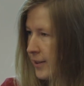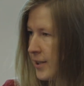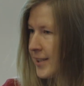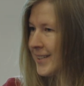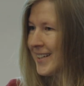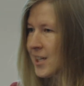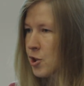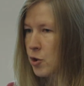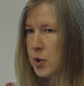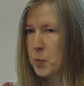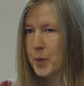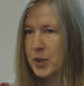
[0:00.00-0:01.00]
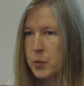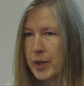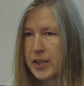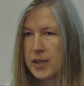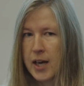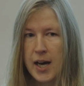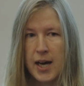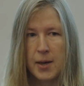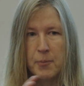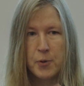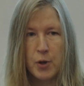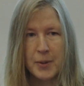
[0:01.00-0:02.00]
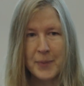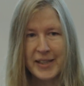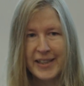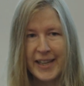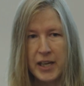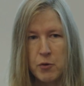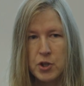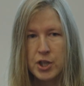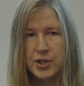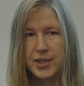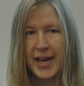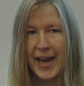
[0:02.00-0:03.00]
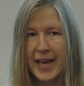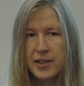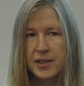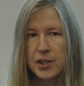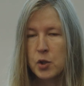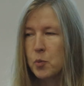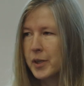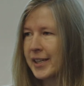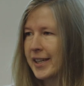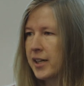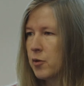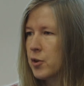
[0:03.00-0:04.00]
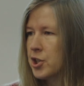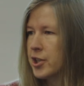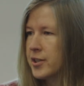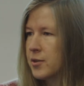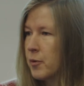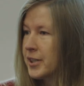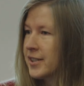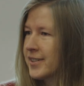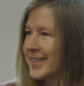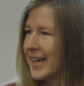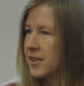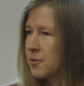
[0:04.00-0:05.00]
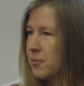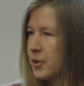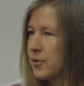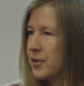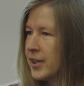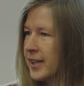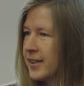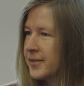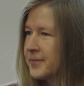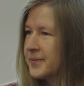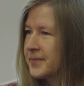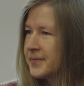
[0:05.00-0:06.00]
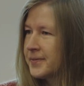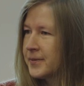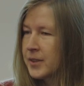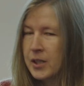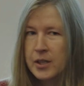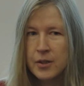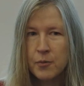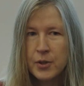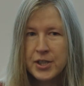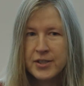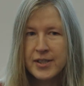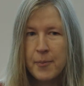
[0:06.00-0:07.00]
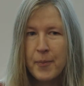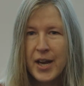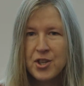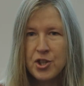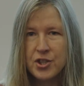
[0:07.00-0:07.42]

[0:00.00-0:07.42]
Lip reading: distinction between programming languages and human languages. What is that? What do you think? What is the major